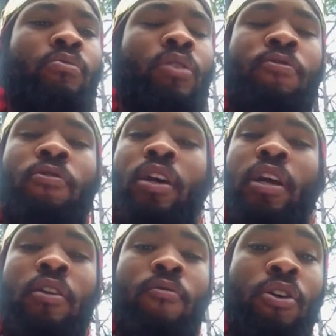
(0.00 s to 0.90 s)
different
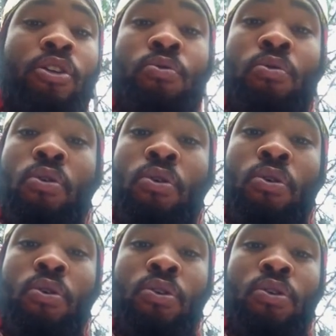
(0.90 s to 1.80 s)

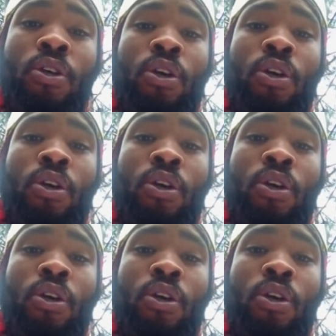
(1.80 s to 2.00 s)
individuals,